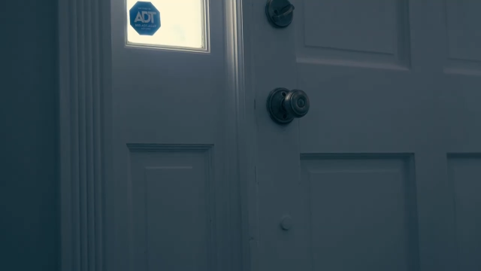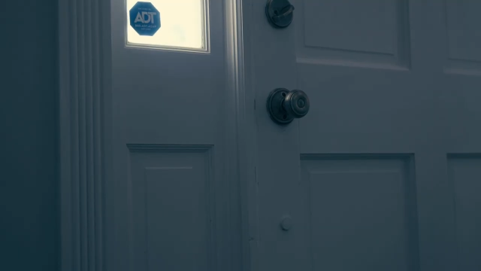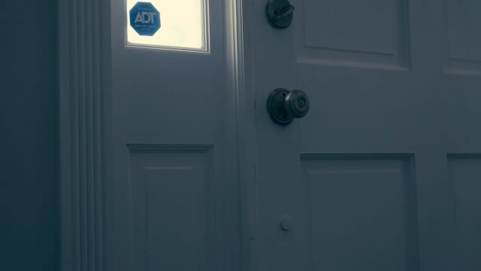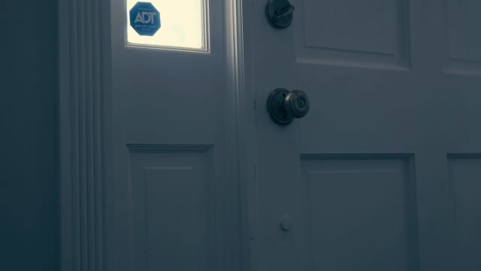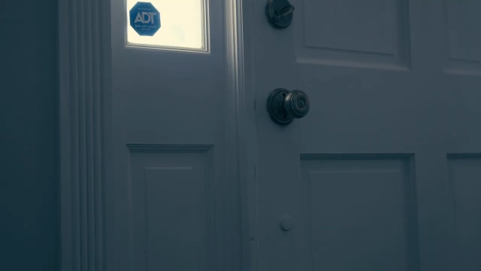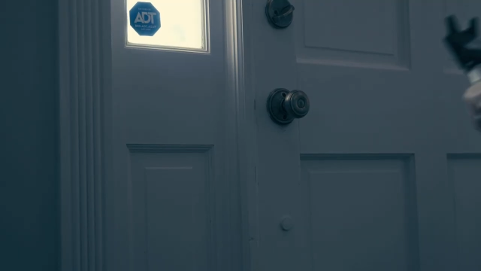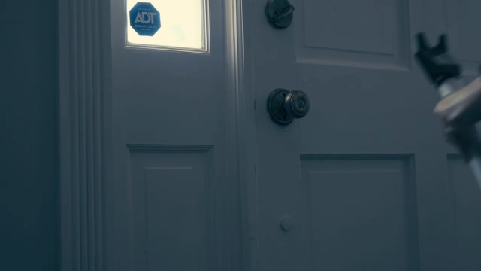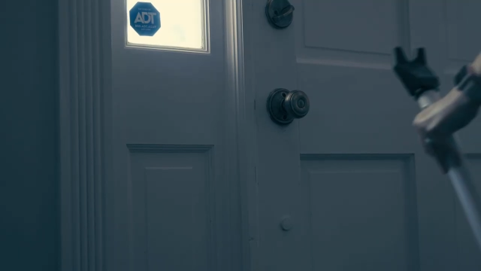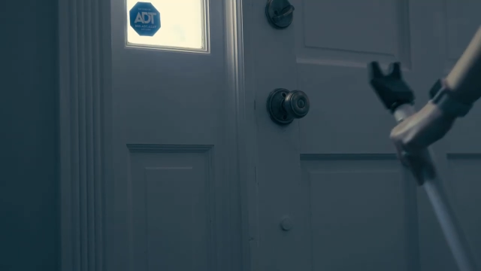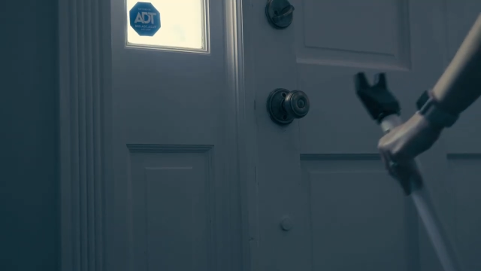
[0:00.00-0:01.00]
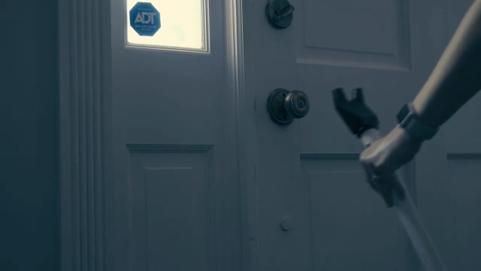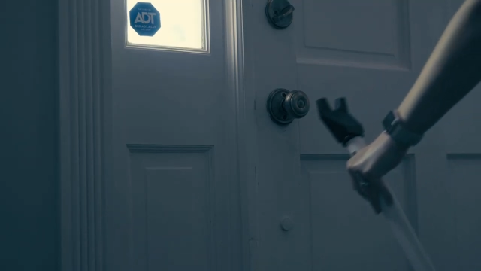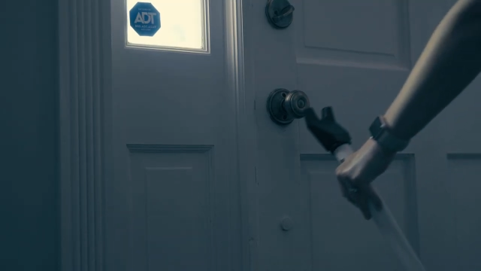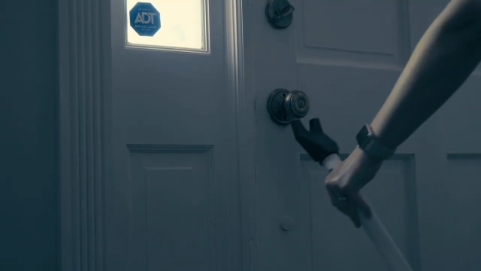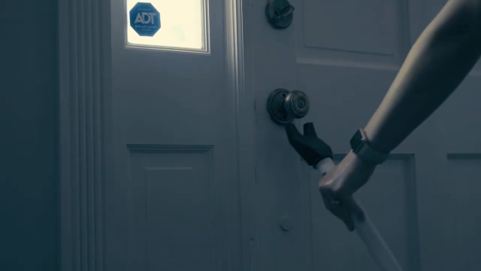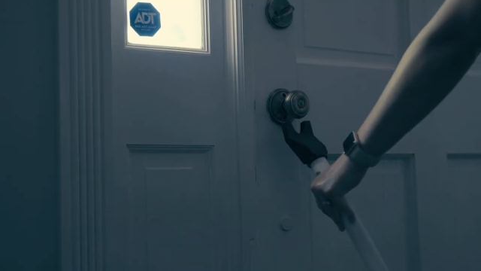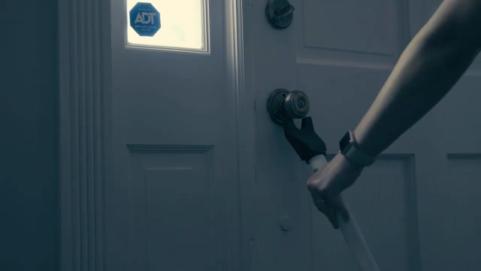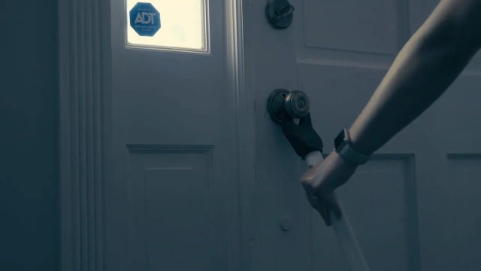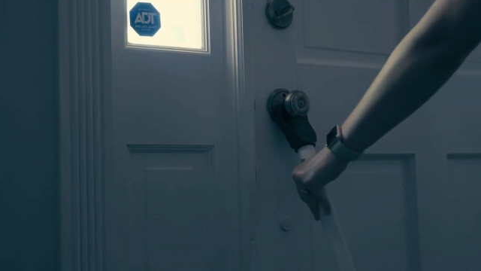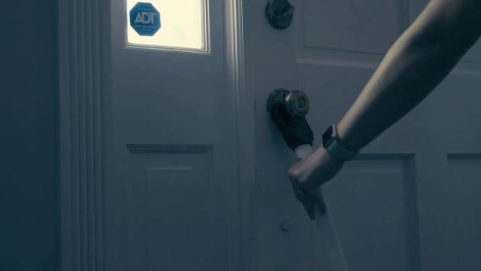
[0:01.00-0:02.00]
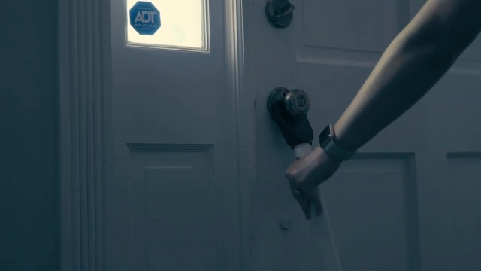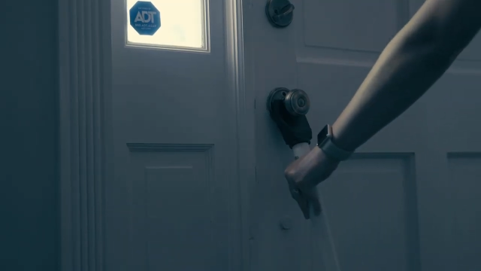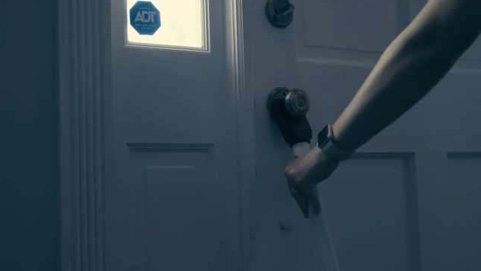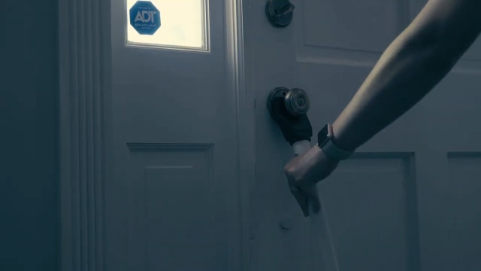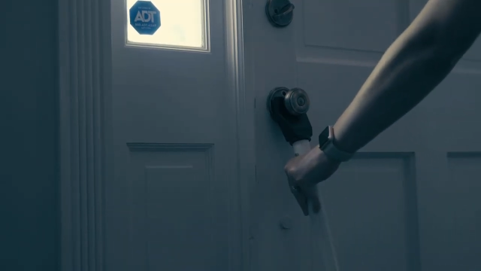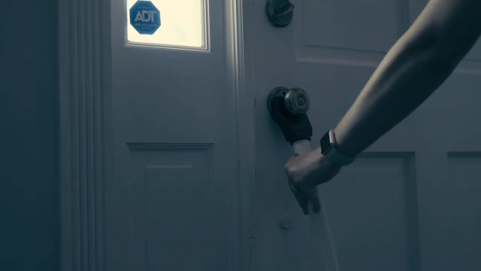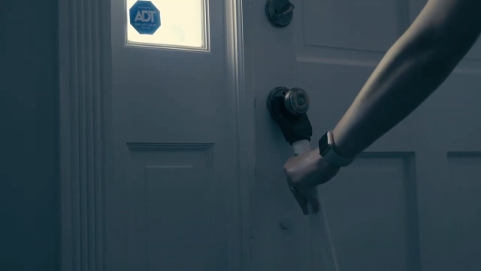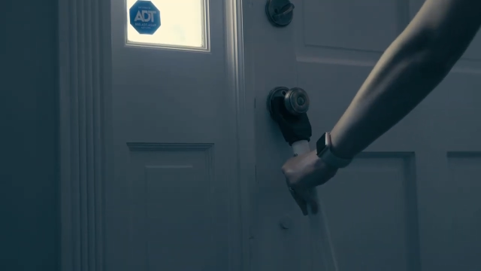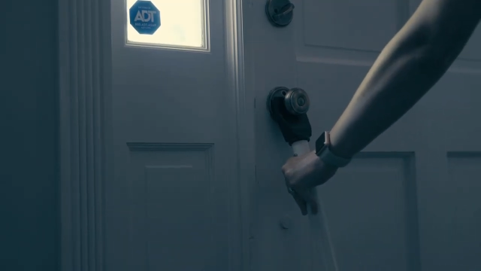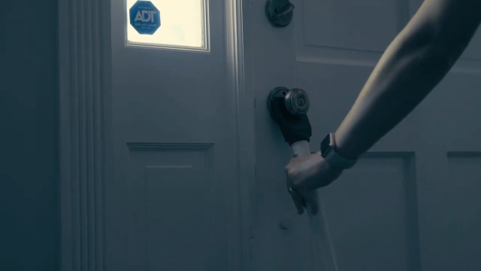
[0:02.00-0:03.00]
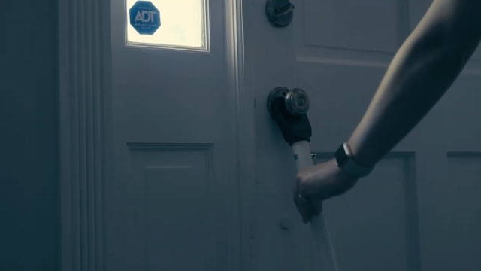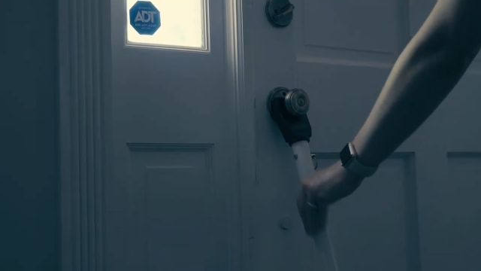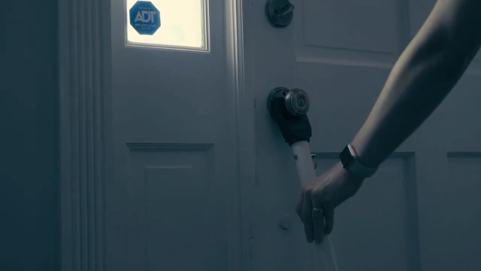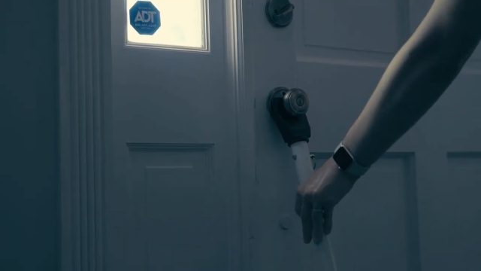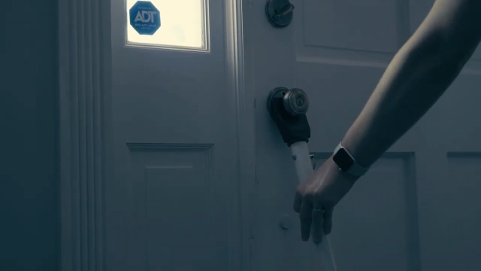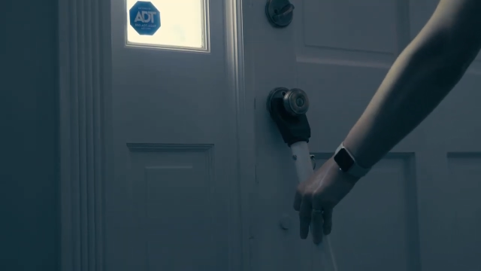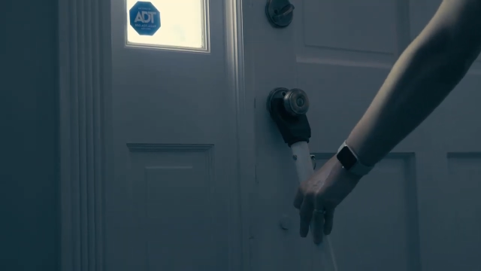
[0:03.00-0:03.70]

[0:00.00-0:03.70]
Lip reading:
[unreadable: no face in view]